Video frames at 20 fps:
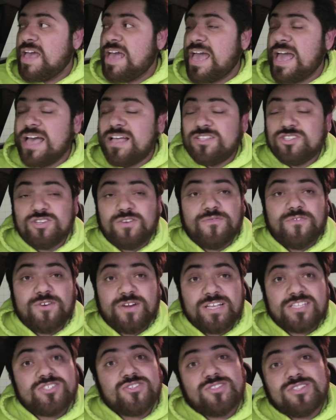And don't
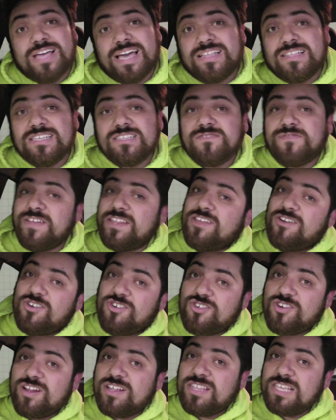forget to like this video,
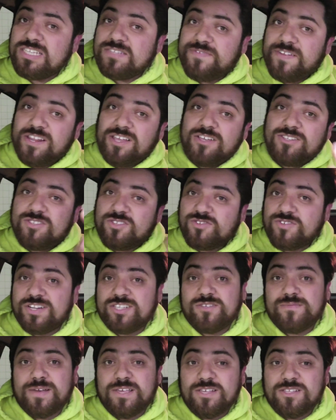share this video,
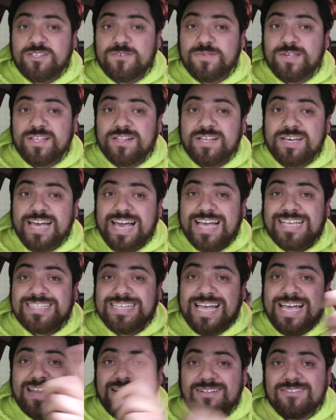subscribe to my YouTube channel,
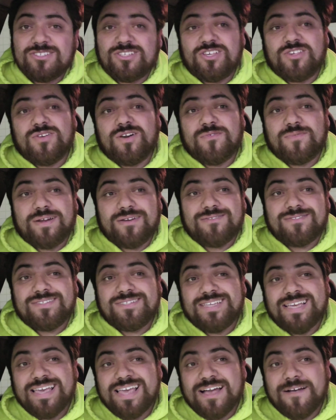guys. And I'll see you around.
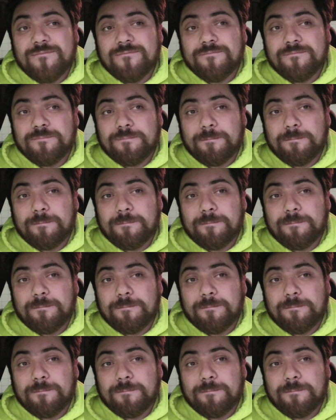See ya.